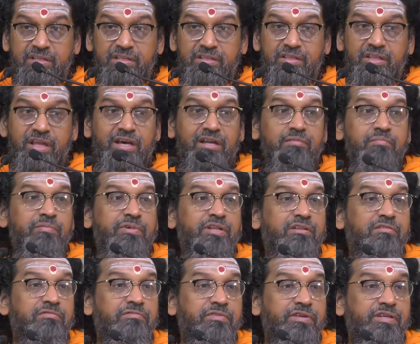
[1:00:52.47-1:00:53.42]

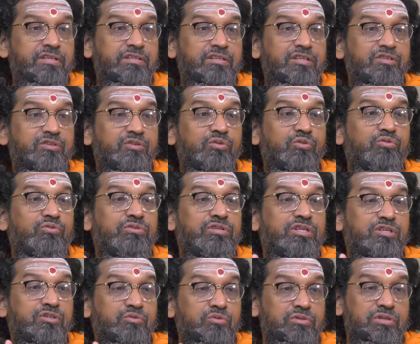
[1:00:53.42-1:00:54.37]
Unmanifest is
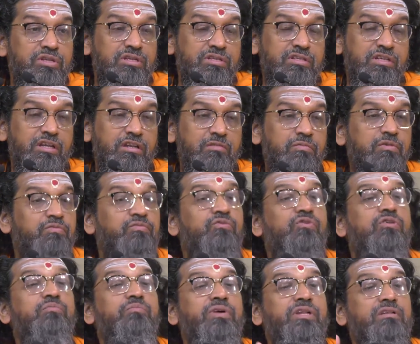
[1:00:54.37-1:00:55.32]
closest to the self.
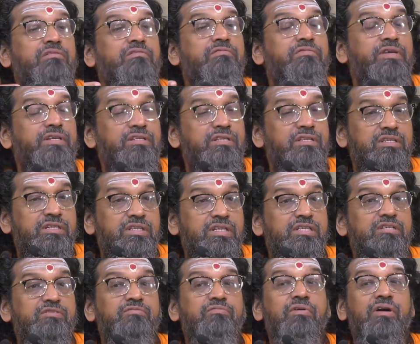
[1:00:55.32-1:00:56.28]
Before manifest
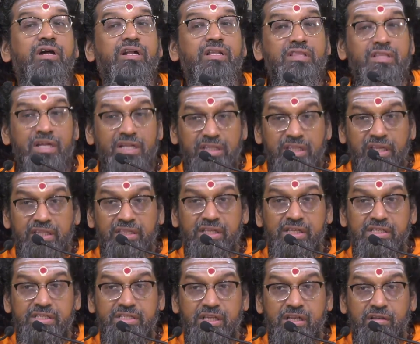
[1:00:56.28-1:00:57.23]
is farther than
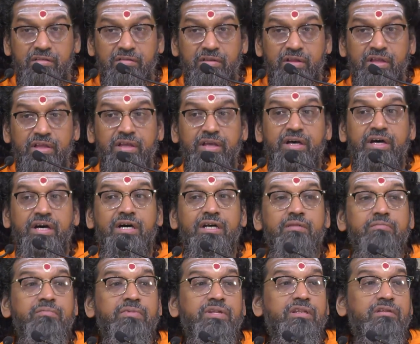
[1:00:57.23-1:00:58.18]
the self.
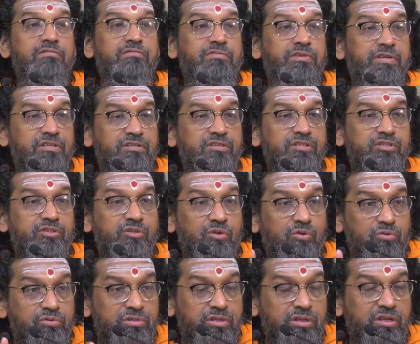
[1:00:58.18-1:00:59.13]
Unmanifest is
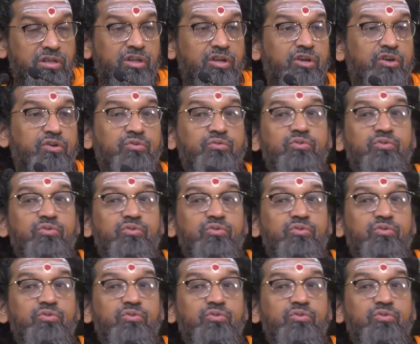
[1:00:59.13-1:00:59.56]
closer. Your